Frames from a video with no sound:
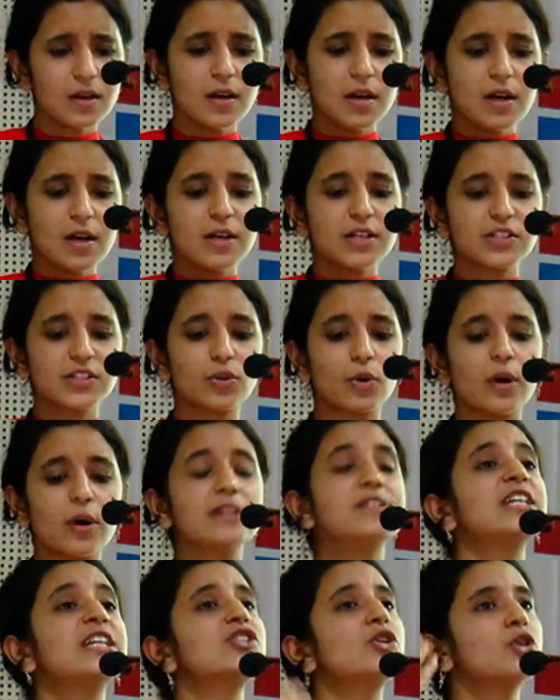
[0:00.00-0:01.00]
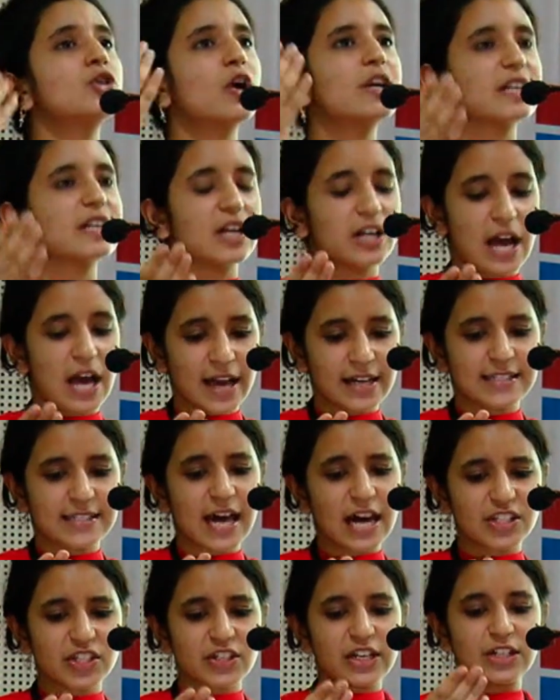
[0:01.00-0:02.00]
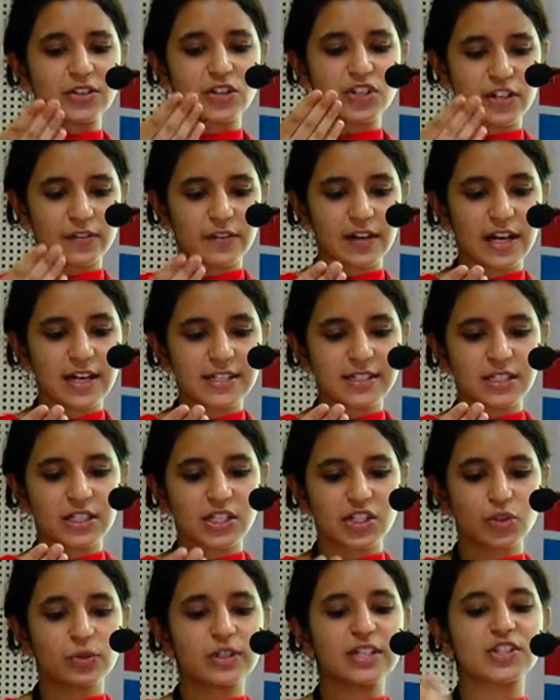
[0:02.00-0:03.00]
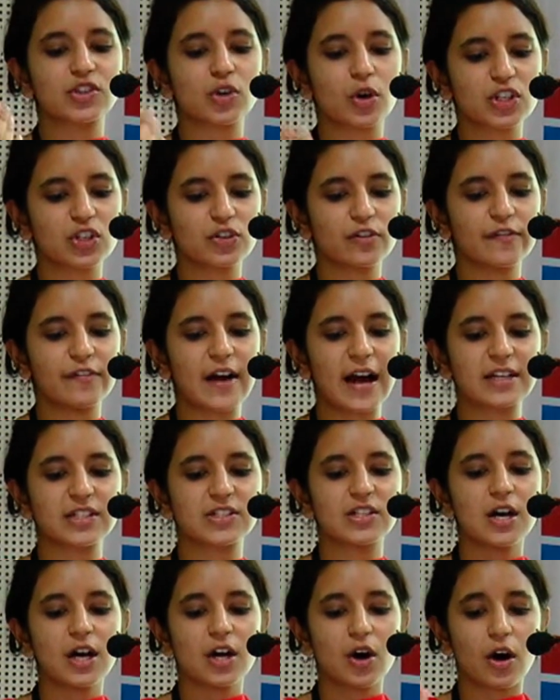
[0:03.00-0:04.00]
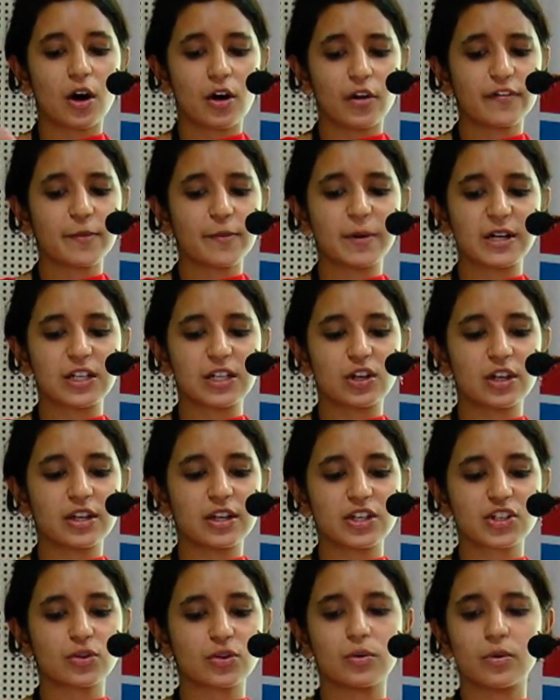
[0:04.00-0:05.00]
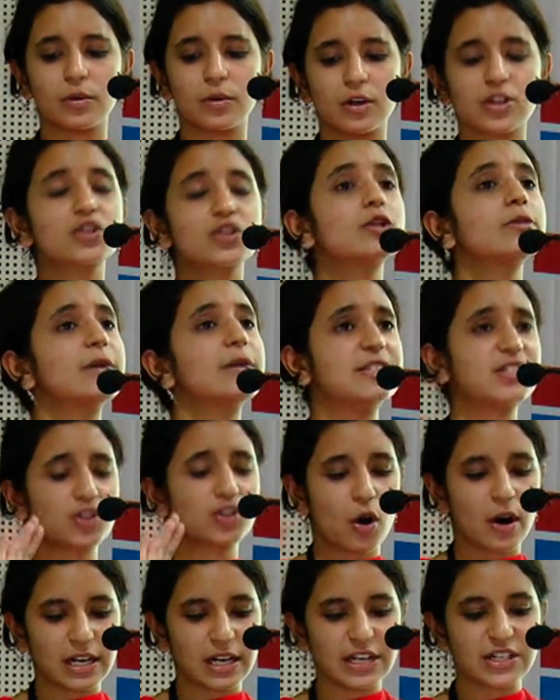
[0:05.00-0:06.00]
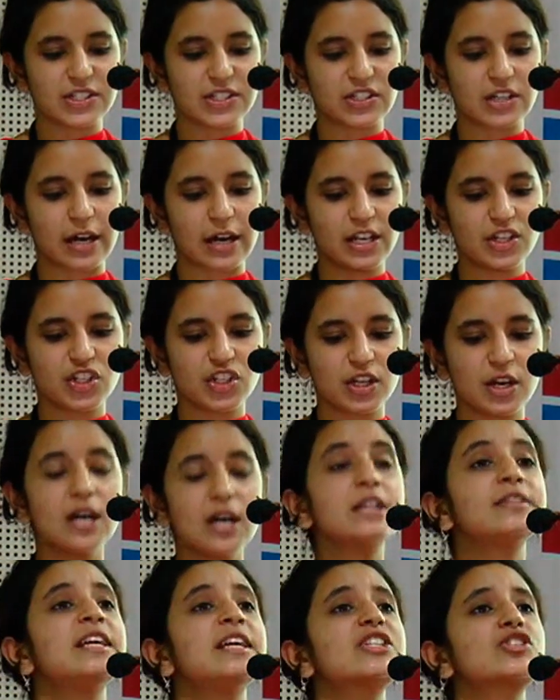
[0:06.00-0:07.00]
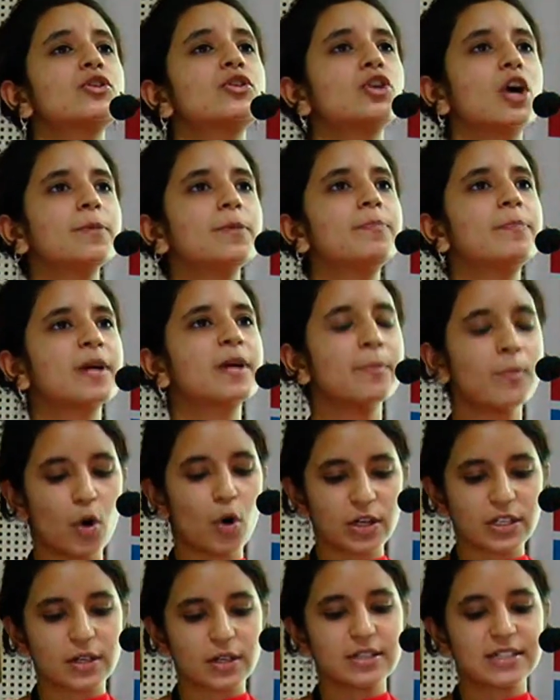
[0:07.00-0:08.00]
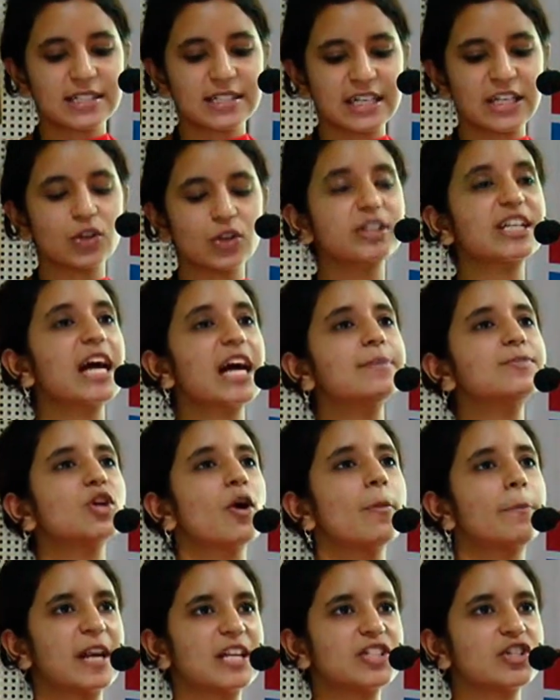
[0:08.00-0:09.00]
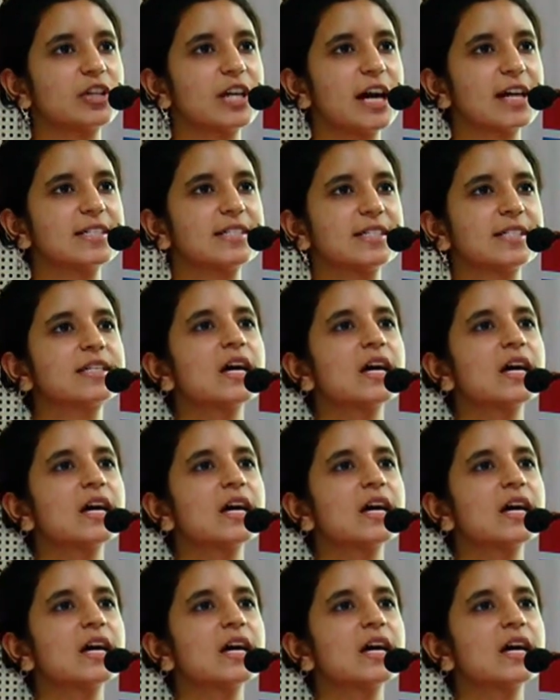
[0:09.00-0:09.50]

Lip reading: So they should not exaggerate or trivialize an issue. Distortion of facts of a particular issue is strongly discouraged. They should not promote stereotypes or prejudices.